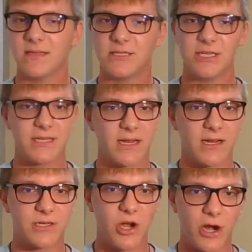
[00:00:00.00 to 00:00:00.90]
just like a
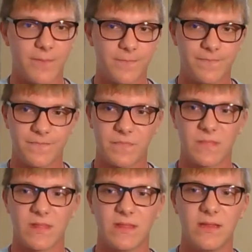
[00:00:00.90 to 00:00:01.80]
guitar.
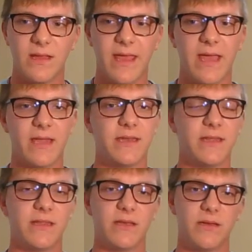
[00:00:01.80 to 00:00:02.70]
And
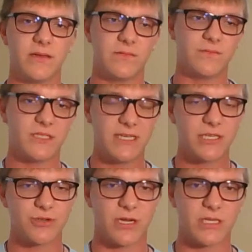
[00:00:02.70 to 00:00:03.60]
the 6
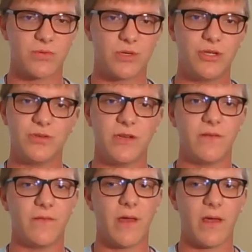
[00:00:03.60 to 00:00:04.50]
strings were tuned in